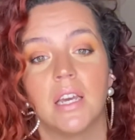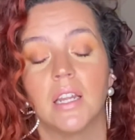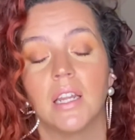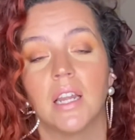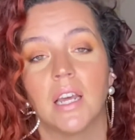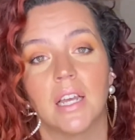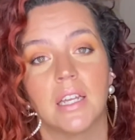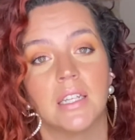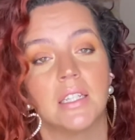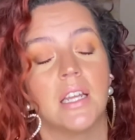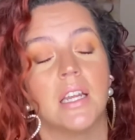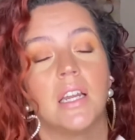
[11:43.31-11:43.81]
Like I
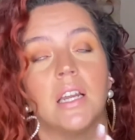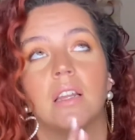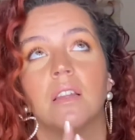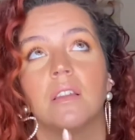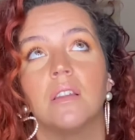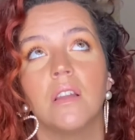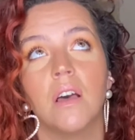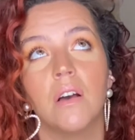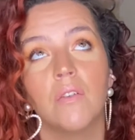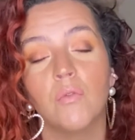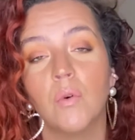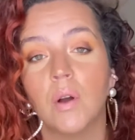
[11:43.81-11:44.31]
said, I
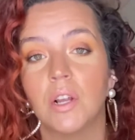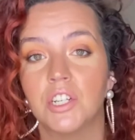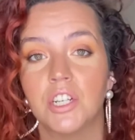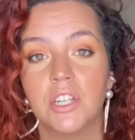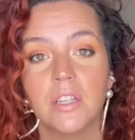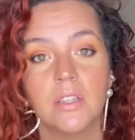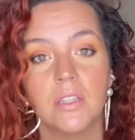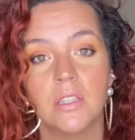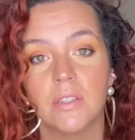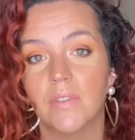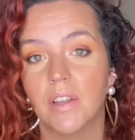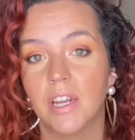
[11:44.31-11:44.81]
love watching
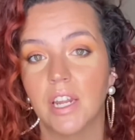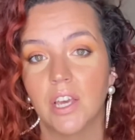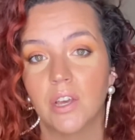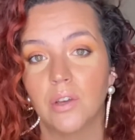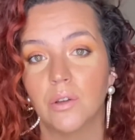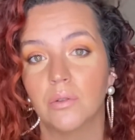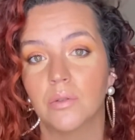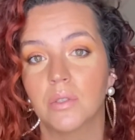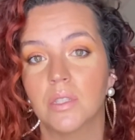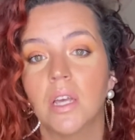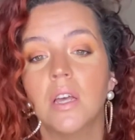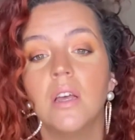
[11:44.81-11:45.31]
these
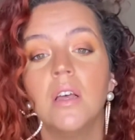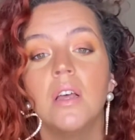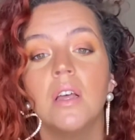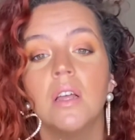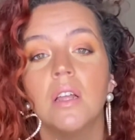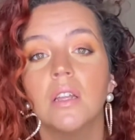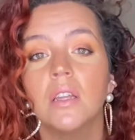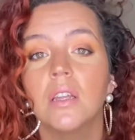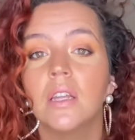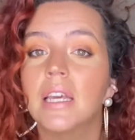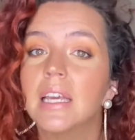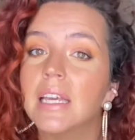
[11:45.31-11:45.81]
videos.
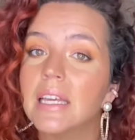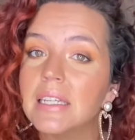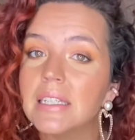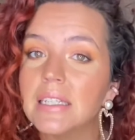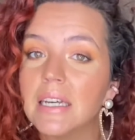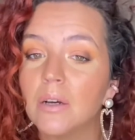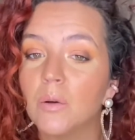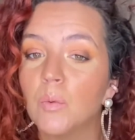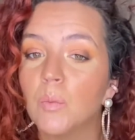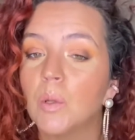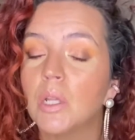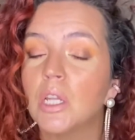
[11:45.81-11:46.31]
Link it
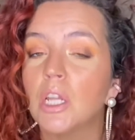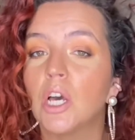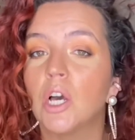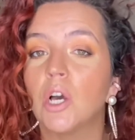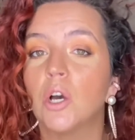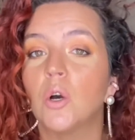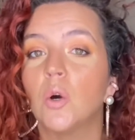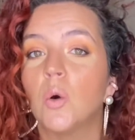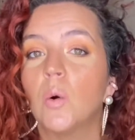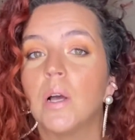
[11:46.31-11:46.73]
down below.